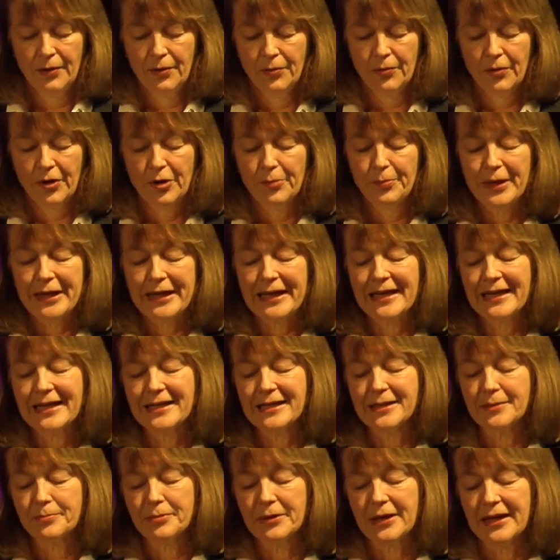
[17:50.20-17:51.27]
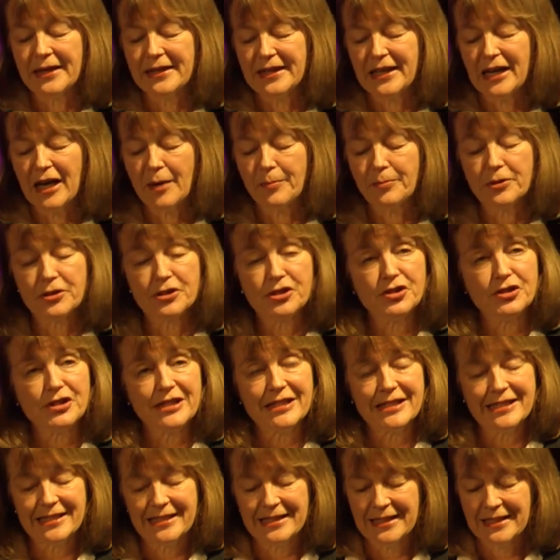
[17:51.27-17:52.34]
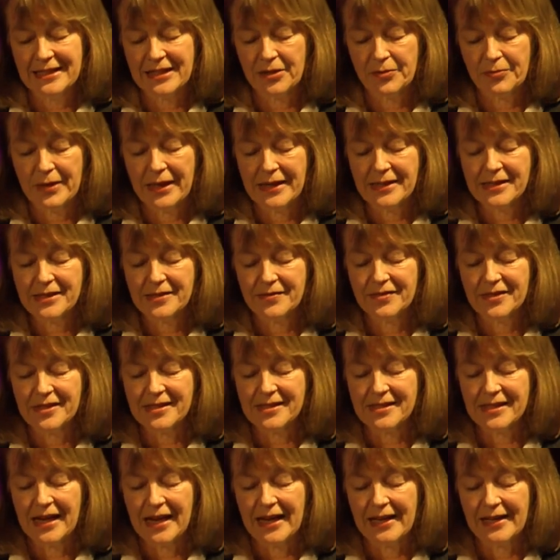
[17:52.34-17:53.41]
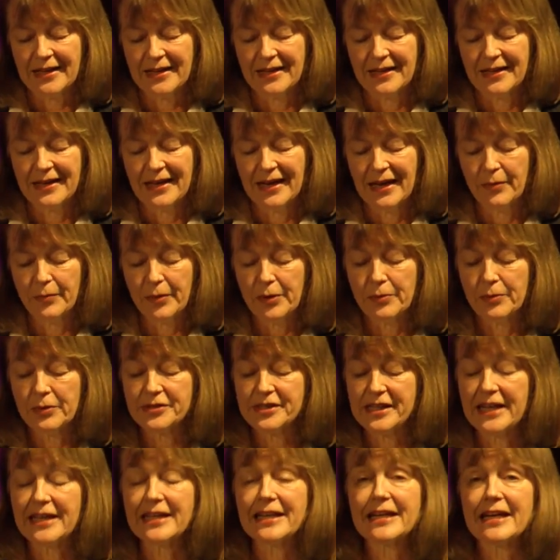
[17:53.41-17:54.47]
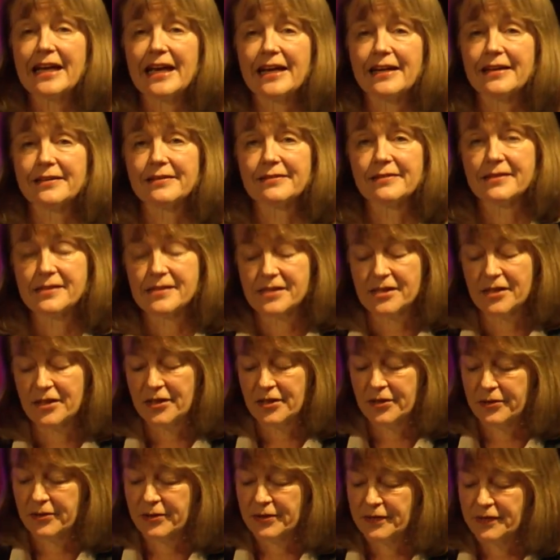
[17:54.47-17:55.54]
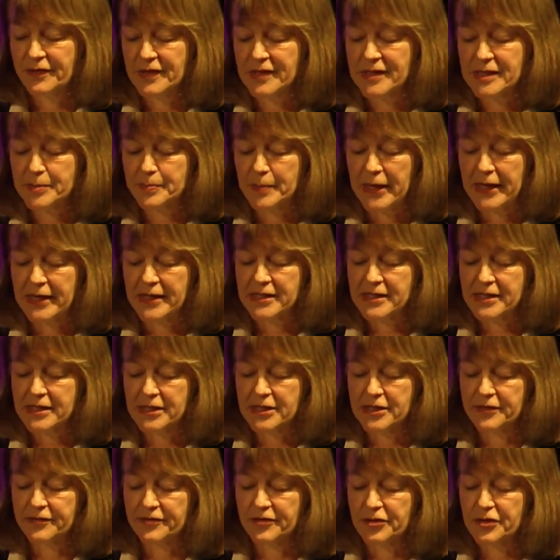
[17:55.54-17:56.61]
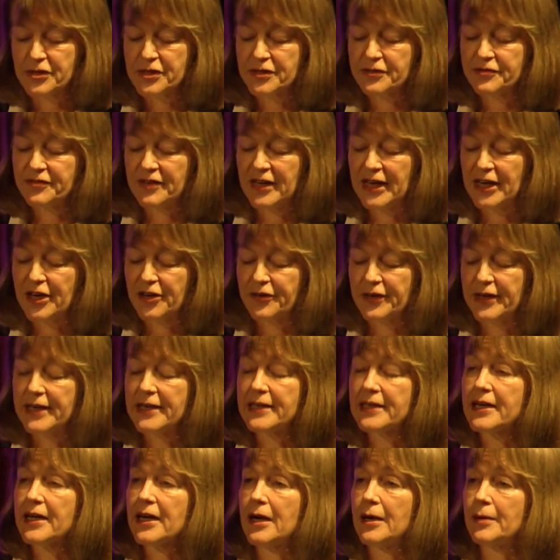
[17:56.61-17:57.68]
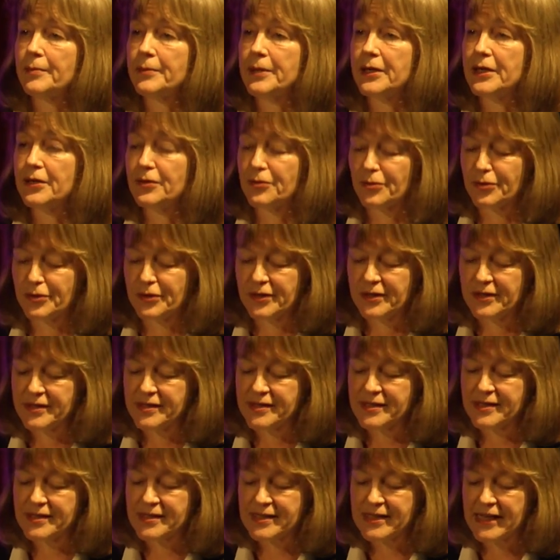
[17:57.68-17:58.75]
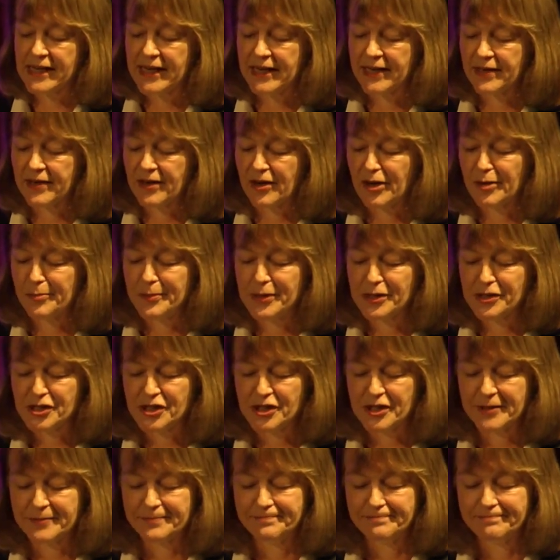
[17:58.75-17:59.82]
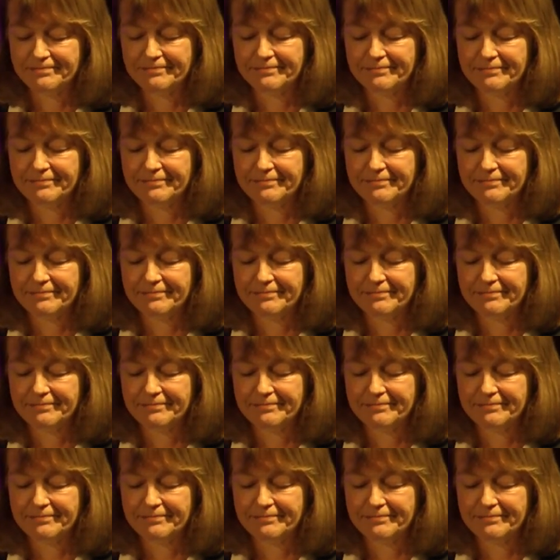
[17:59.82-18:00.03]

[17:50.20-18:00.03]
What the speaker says: We are beginning to plan the opportunities at the rest of the site, and we will dedicate at least a third of the space to diversify our income in order to sustain our mission.